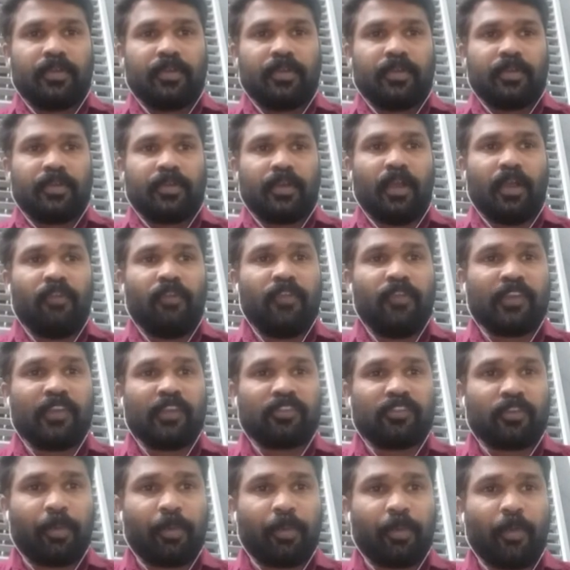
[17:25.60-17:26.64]
A fixed
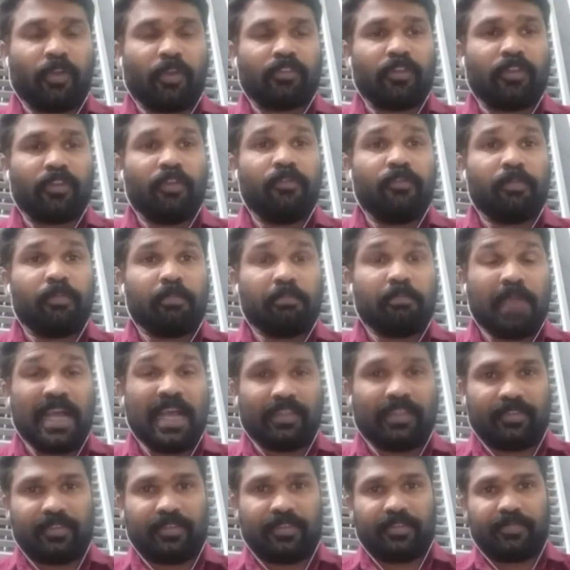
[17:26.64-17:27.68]
proportion of mass.
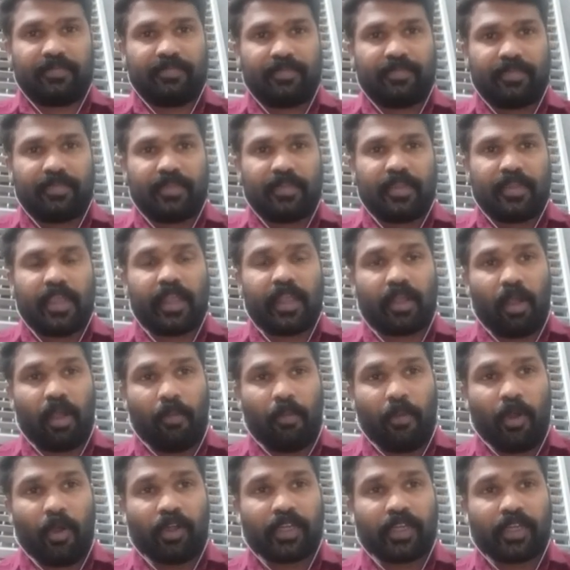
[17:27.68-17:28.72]
A
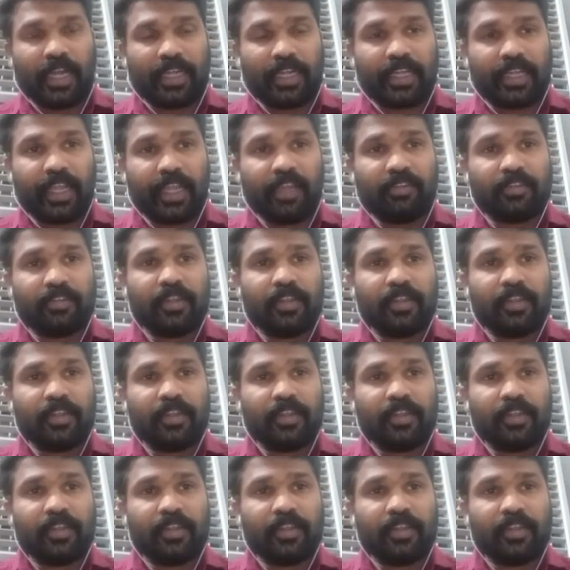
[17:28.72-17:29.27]
compound contains